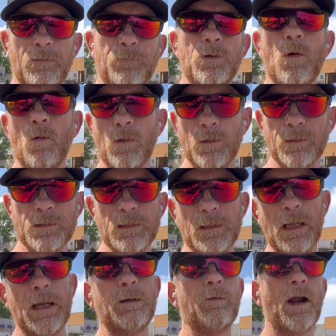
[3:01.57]
if you order
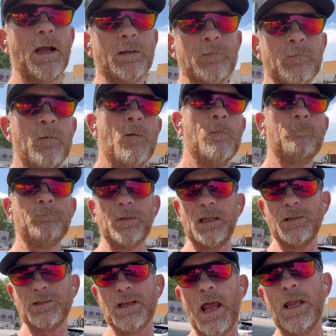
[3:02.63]
today, right? And
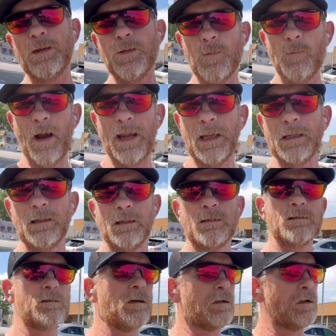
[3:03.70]
each day you wait,
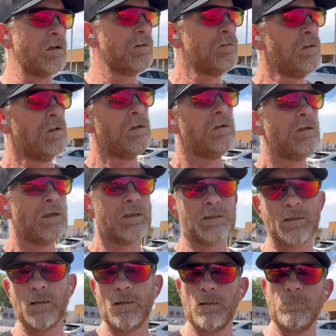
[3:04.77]
it's going to it's
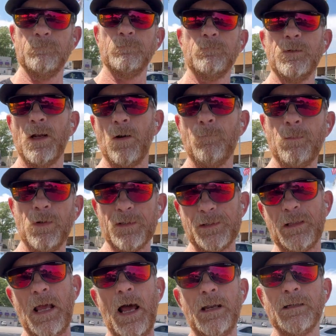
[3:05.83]
going to, you know, push
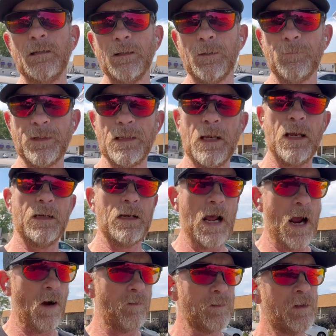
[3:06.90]
that delivery date
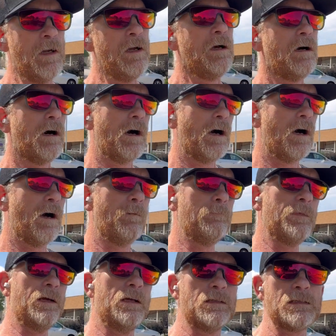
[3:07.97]
out.
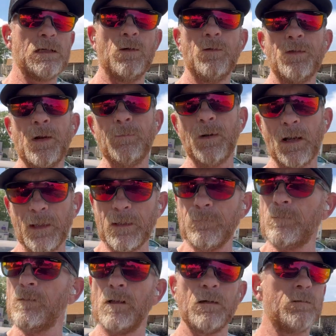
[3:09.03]
Um, and so they're really,
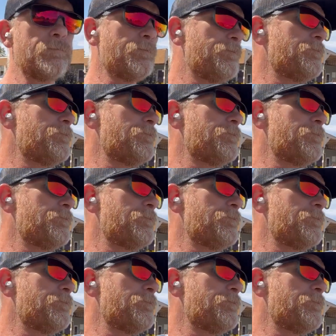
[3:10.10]
they're